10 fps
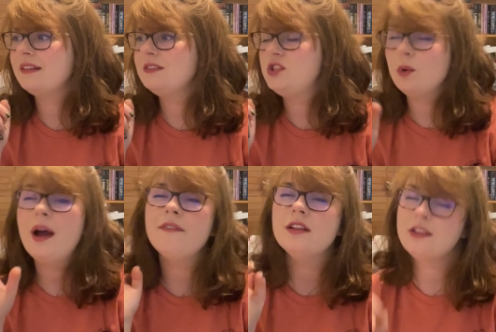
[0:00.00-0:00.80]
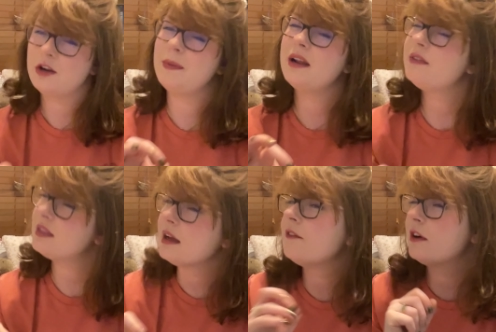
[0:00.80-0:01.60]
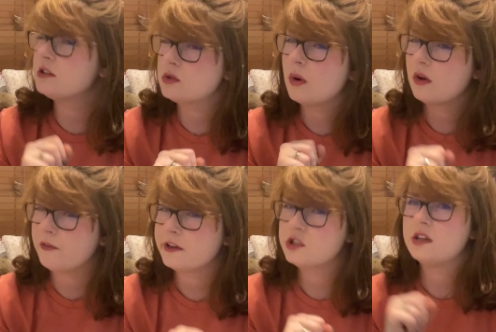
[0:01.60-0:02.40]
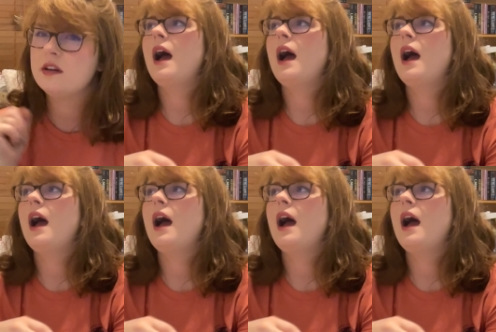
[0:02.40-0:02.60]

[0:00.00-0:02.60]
do have a little bit of a thing for historical fiction.